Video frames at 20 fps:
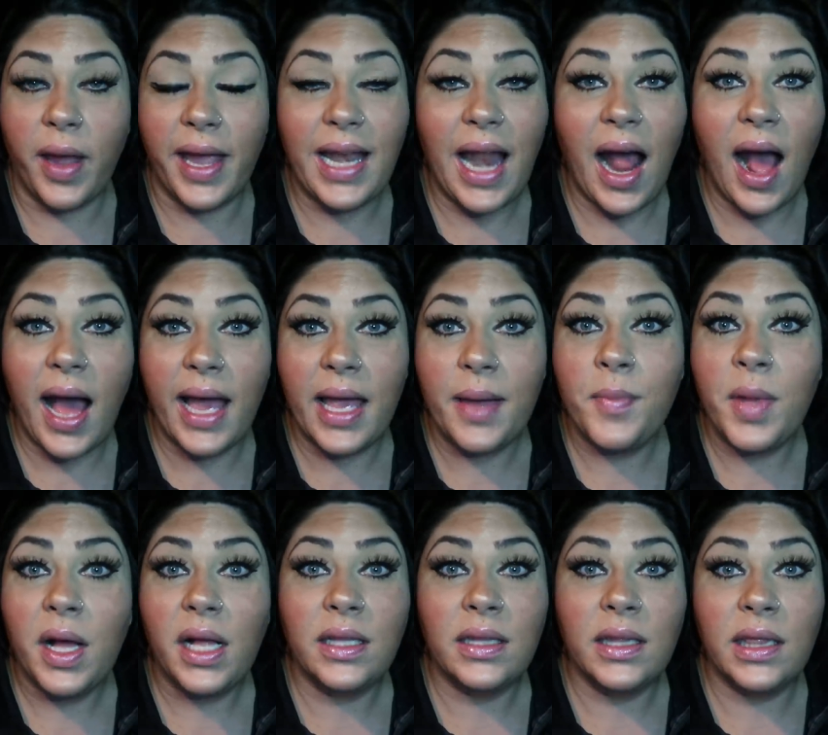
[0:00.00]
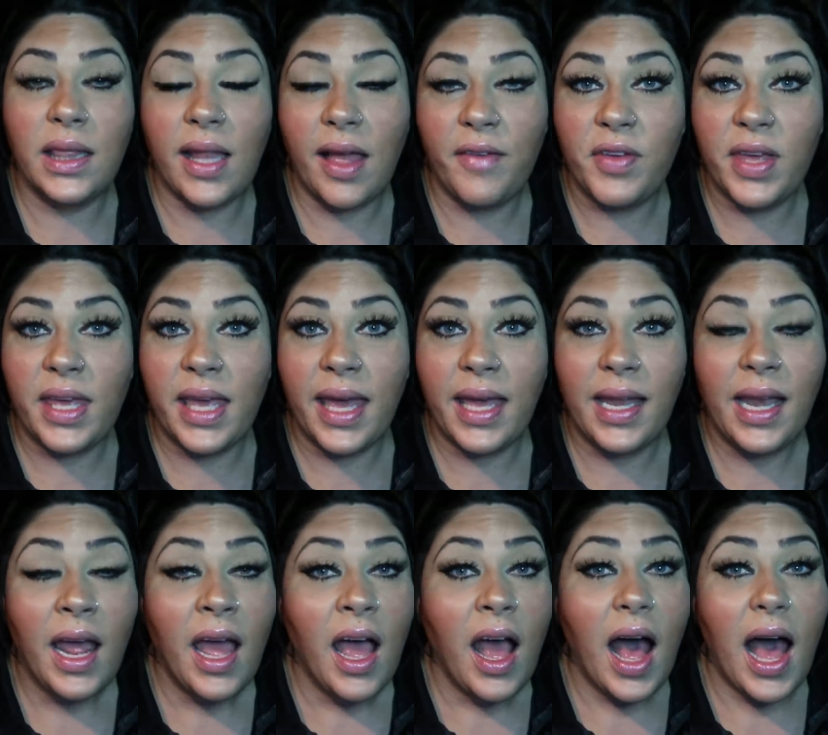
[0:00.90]
great. I am loving
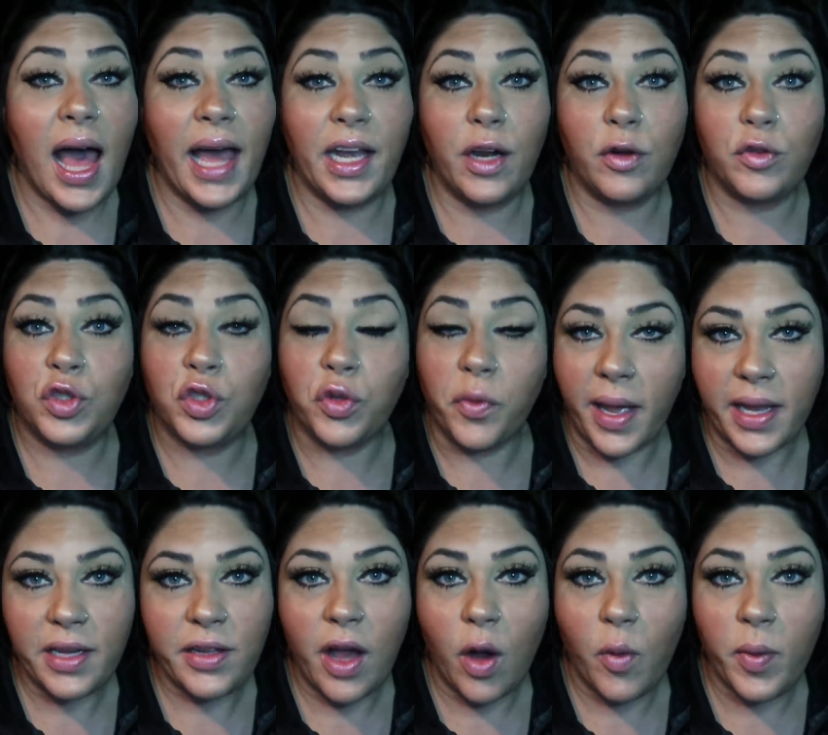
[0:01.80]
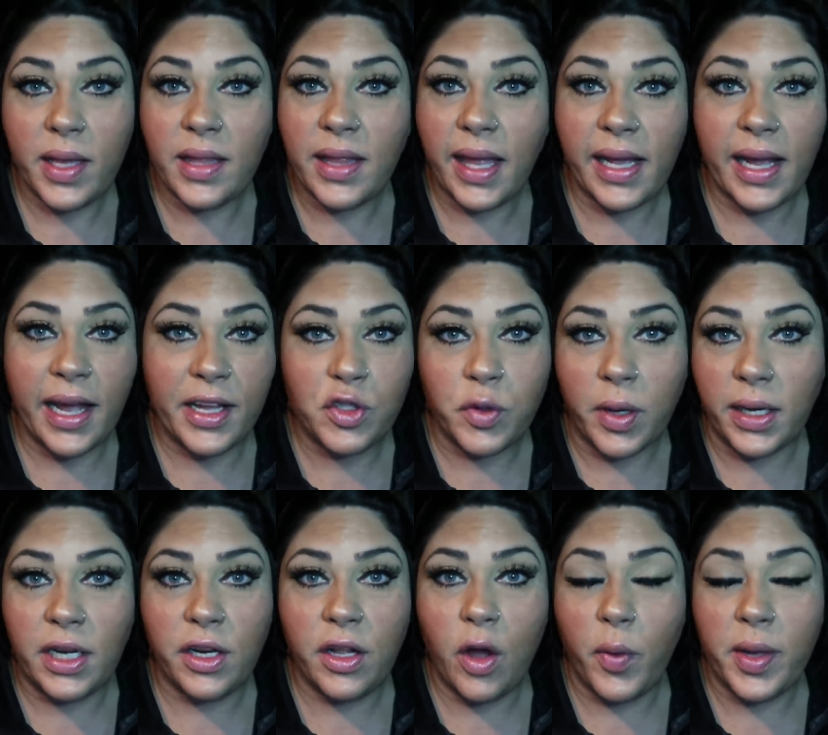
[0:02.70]
it. I don't dread going like I
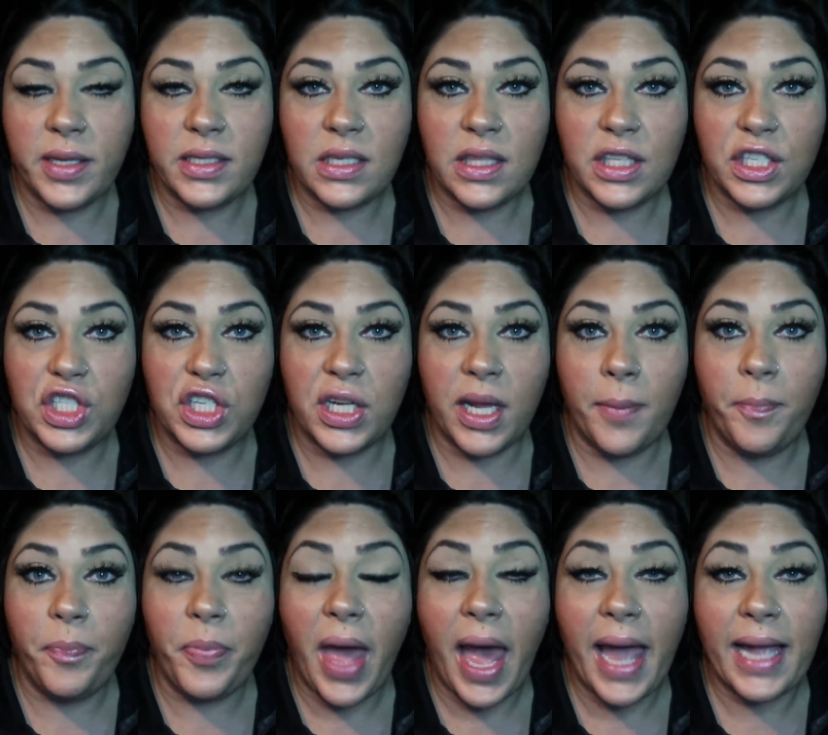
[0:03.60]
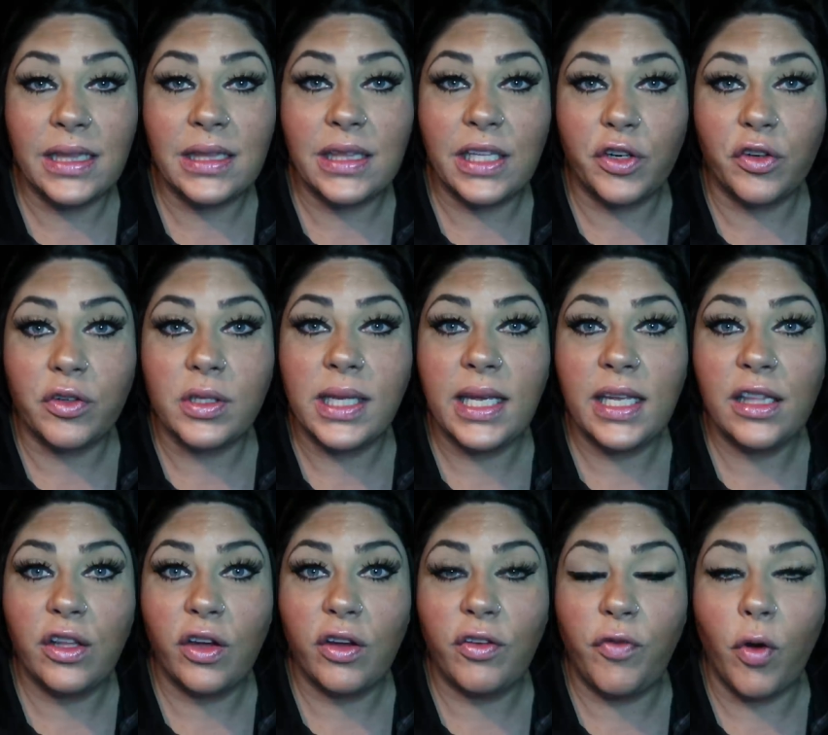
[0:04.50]
dreaded going to the gym. I
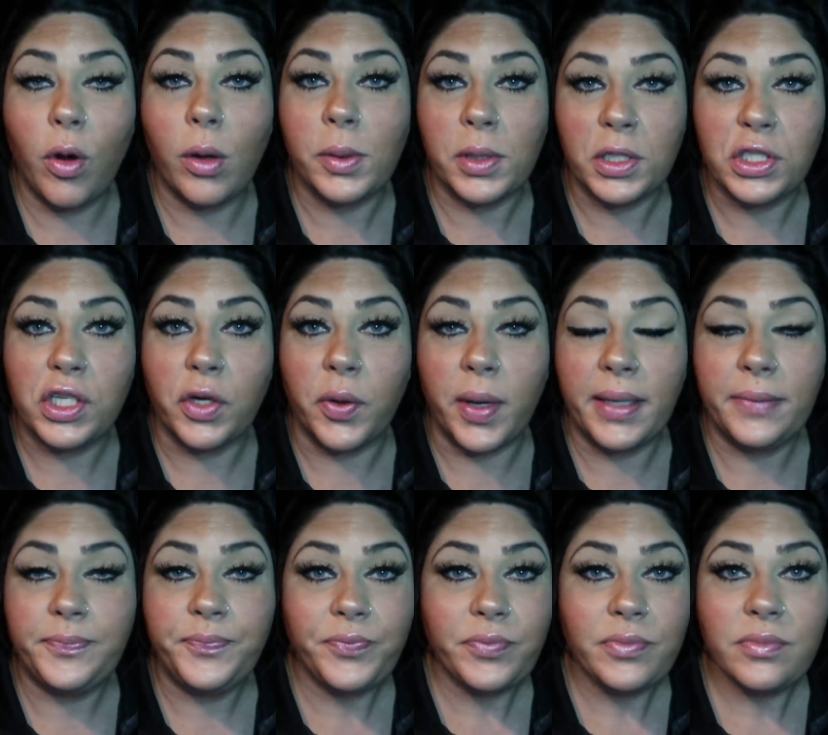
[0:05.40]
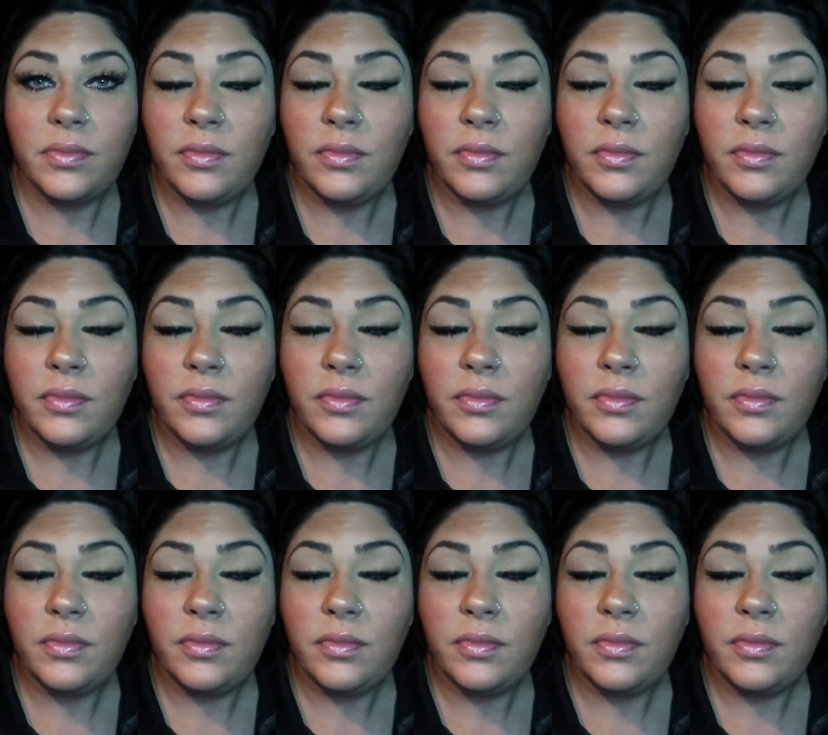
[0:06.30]
literally look forward to it.